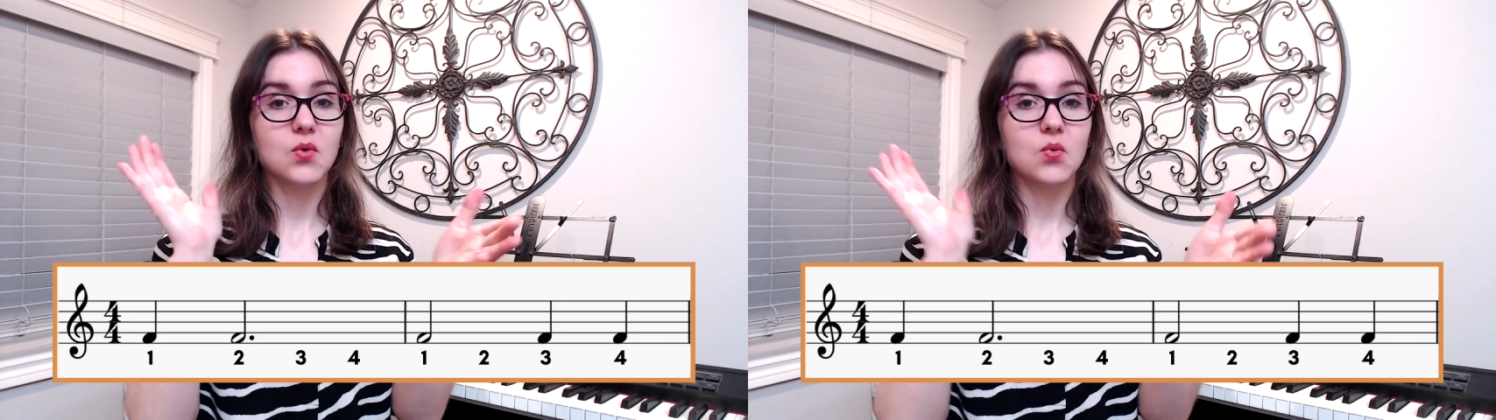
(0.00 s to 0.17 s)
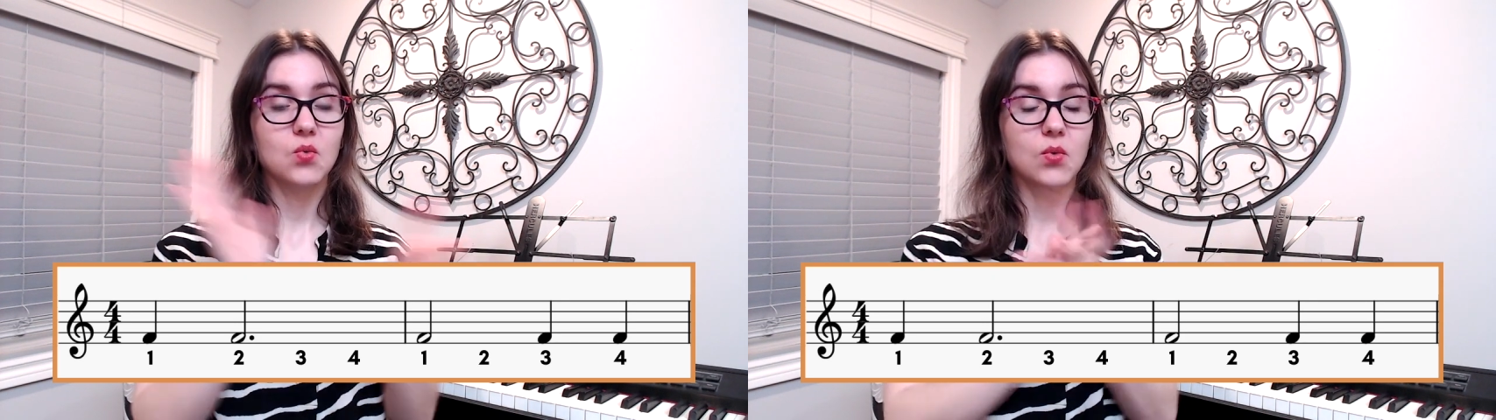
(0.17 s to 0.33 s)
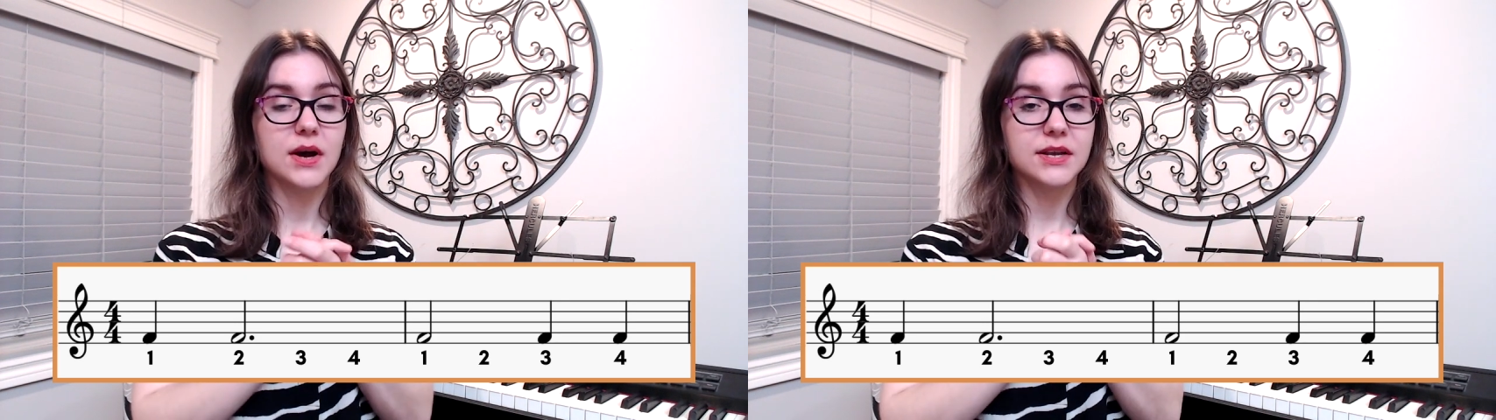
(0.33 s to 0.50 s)

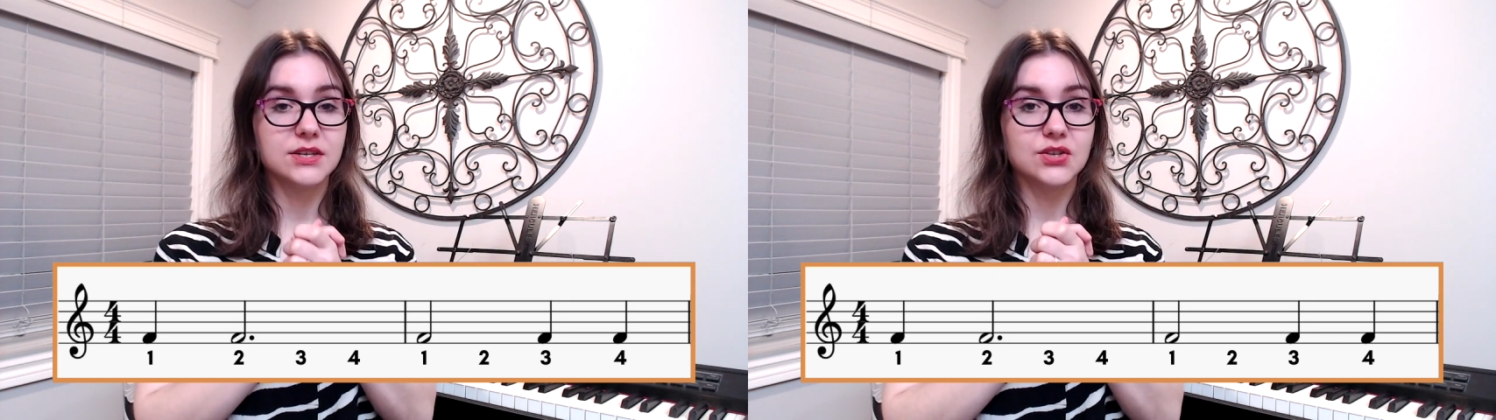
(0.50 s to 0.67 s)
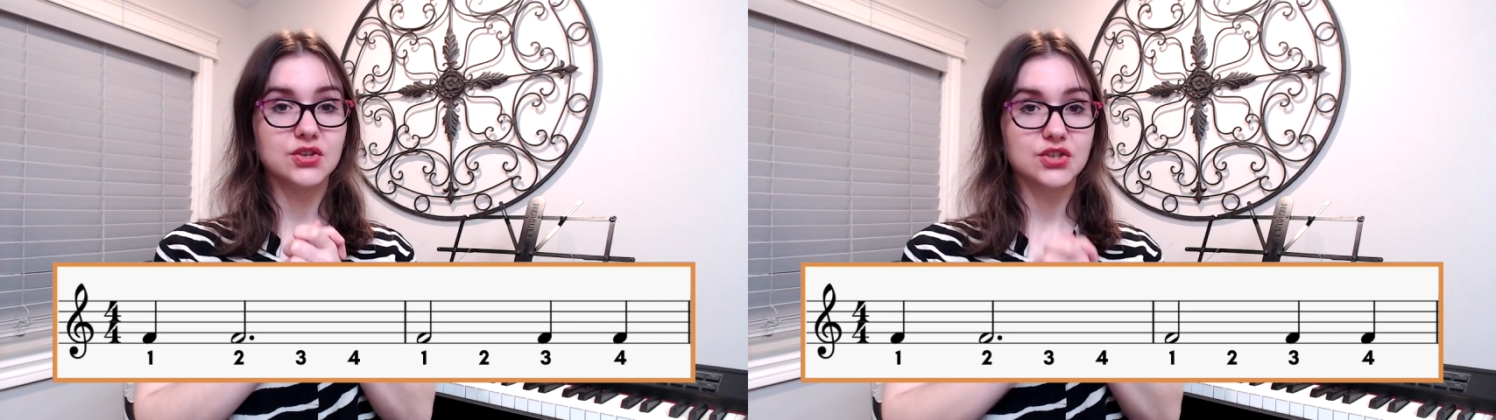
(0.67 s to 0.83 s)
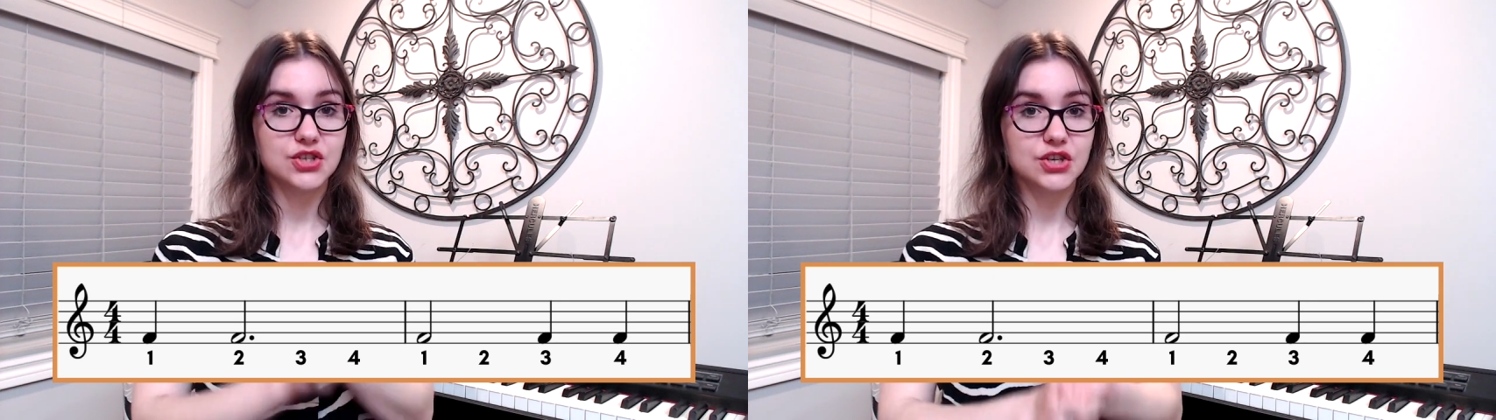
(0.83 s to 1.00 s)

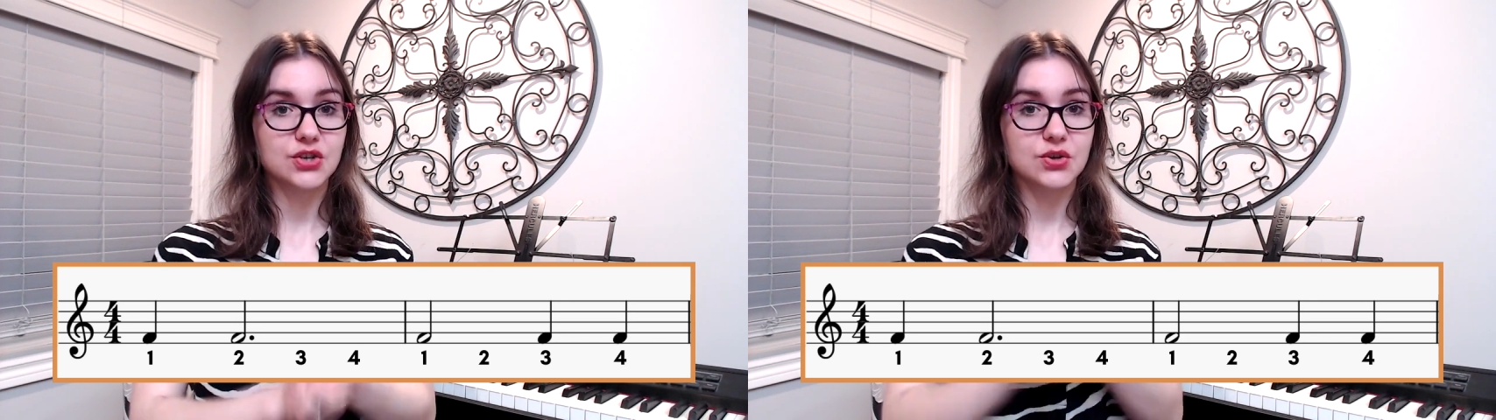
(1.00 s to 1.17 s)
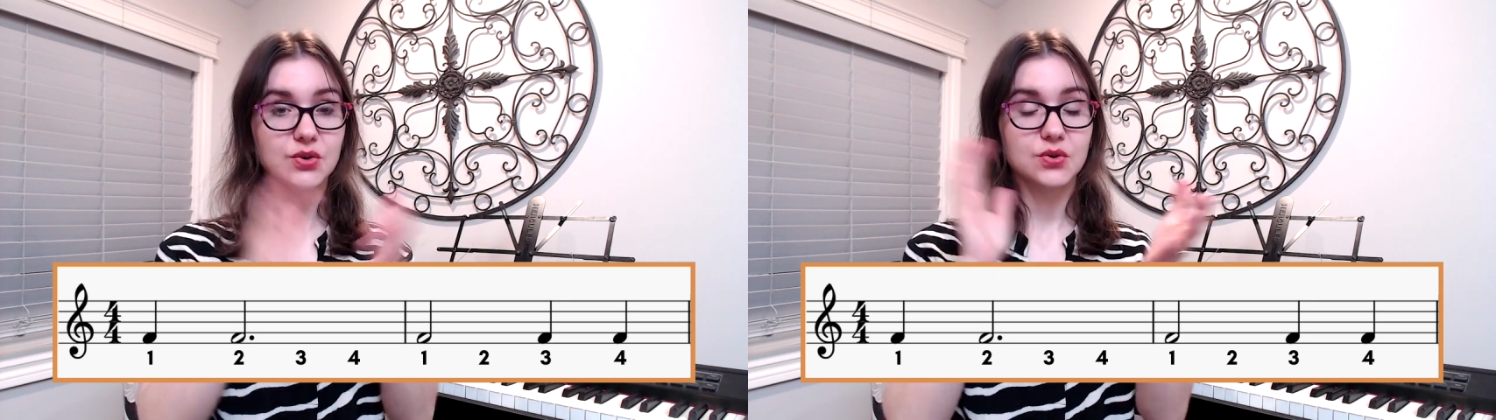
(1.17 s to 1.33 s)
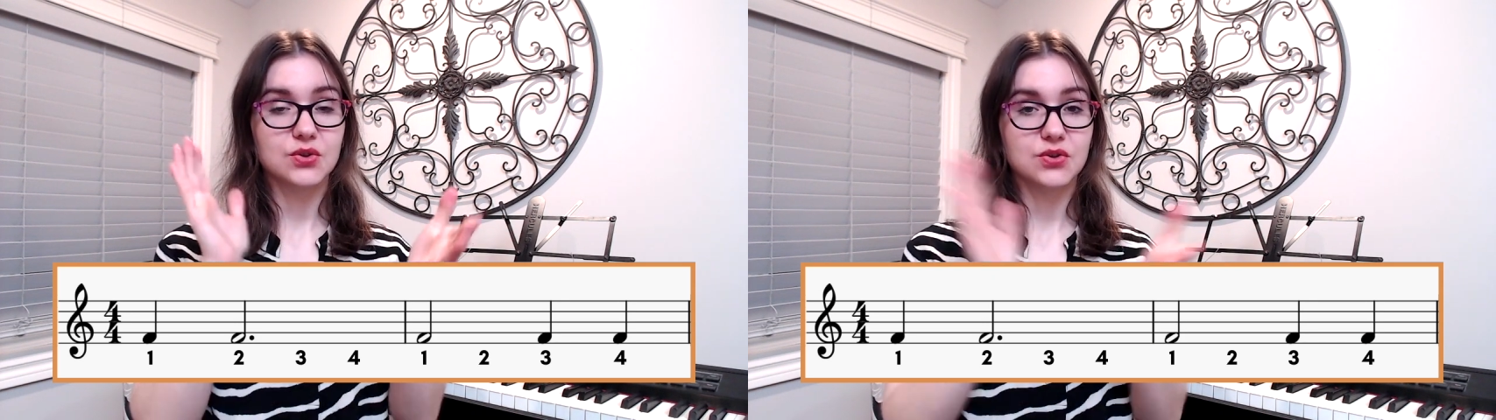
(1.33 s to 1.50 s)
1,
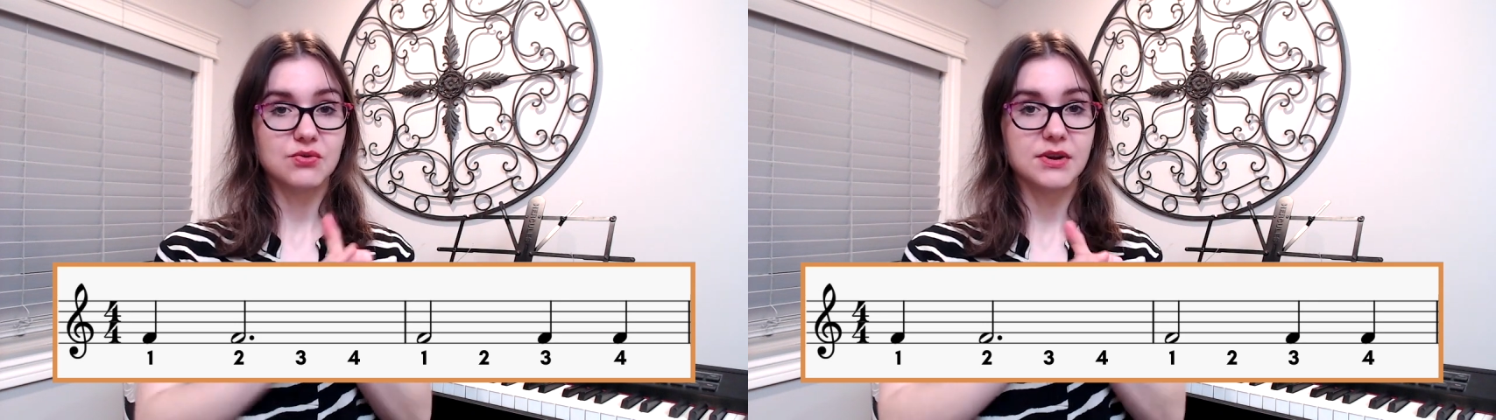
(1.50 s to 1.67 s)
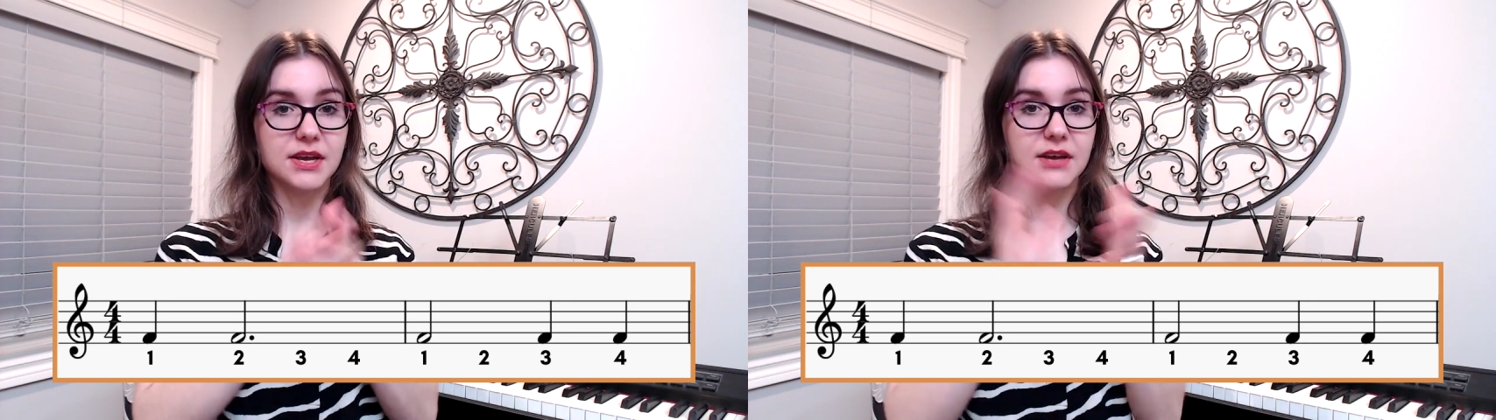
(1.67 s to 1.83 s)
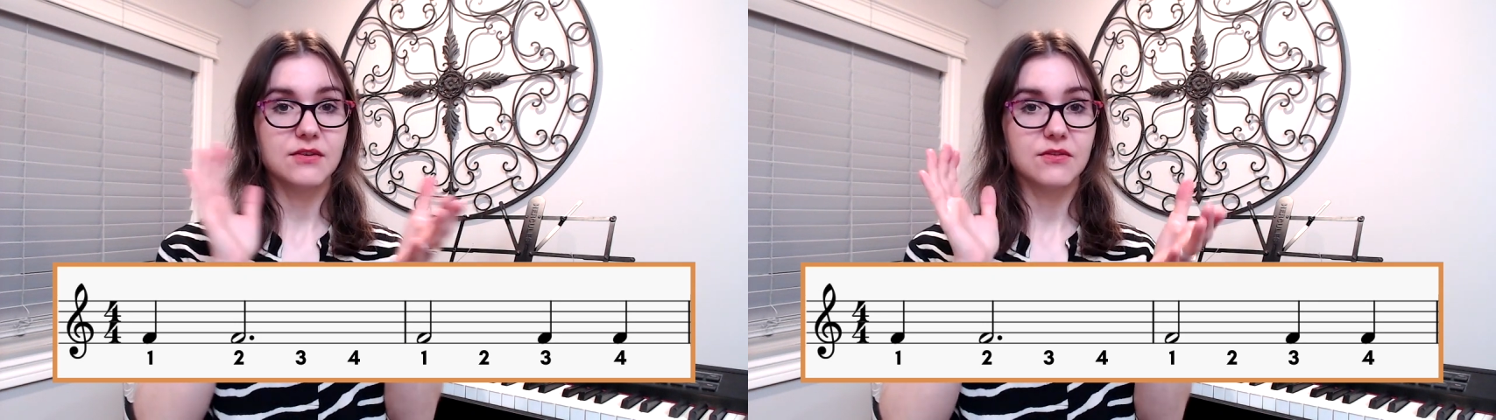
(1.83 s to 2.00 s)
2,
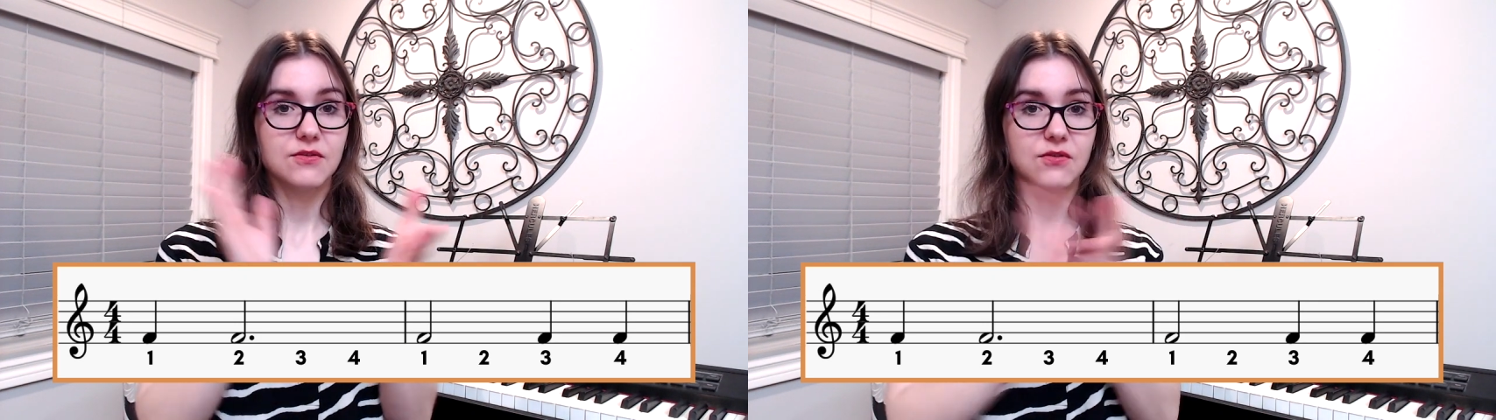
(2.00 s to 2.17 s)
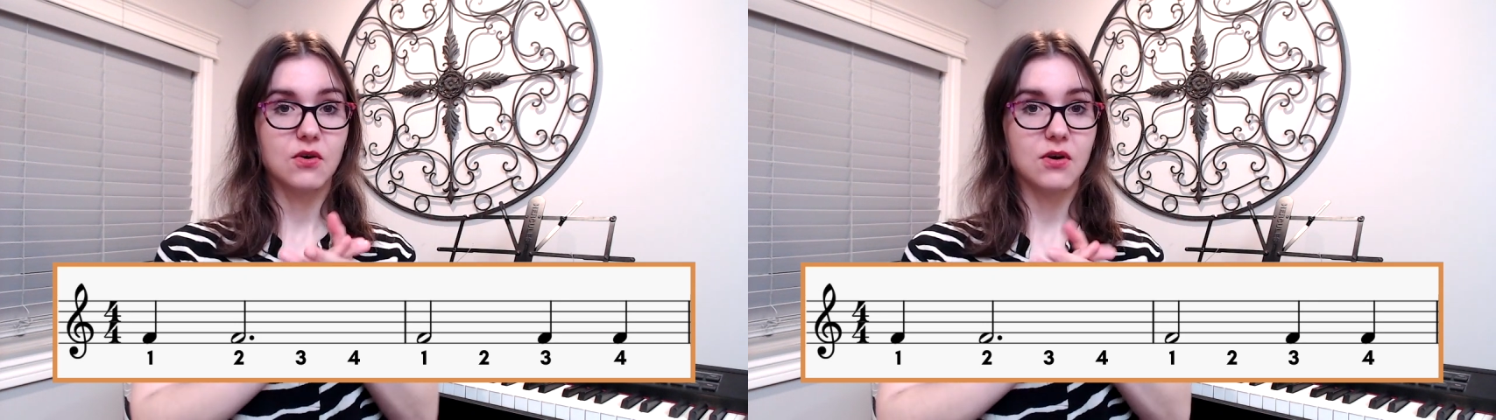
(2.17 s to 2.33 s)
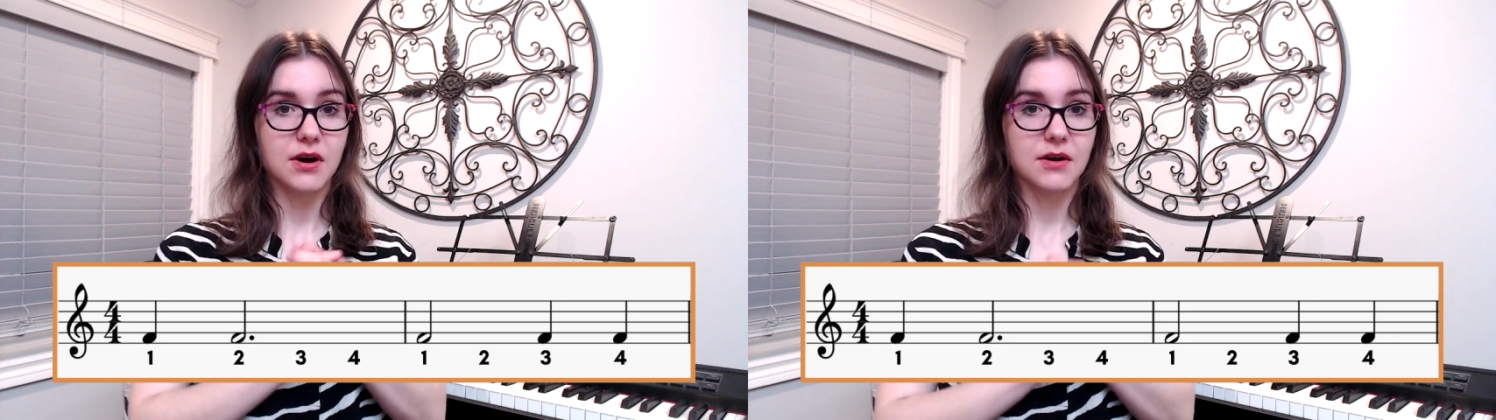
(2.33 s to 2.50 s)
3,
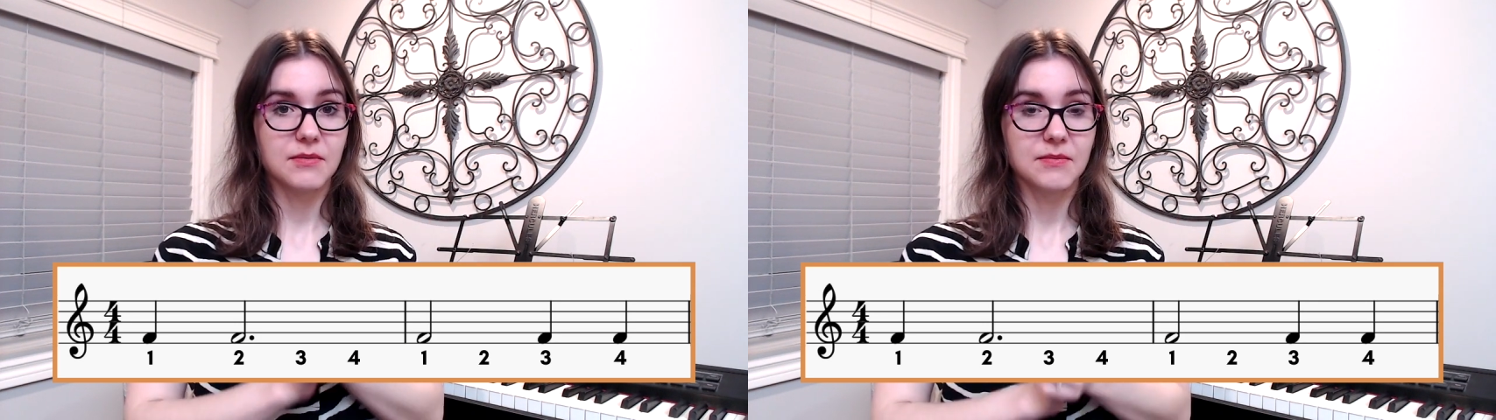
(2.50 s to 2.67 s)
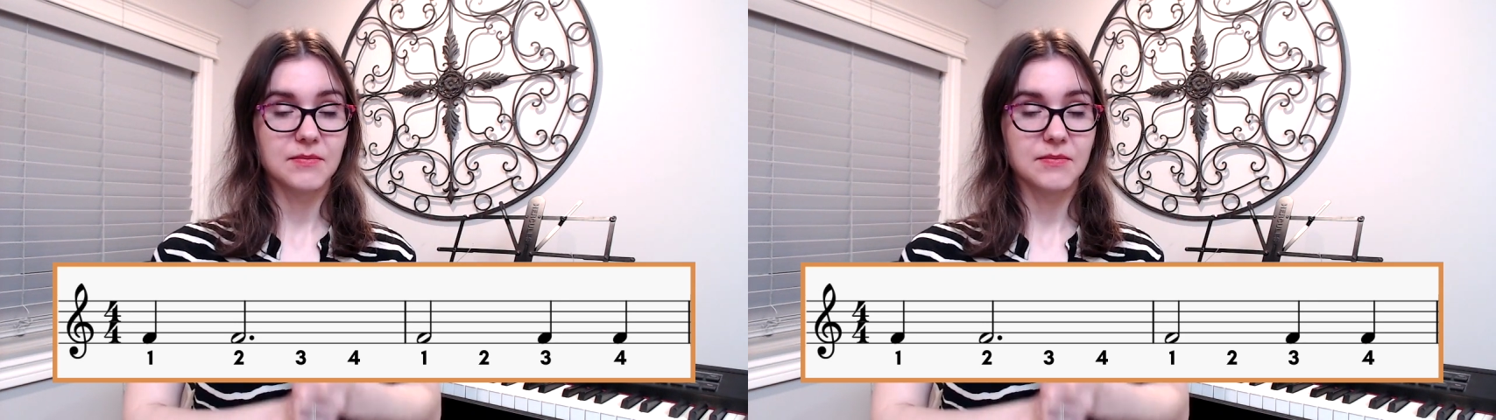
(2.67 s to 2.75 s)
4.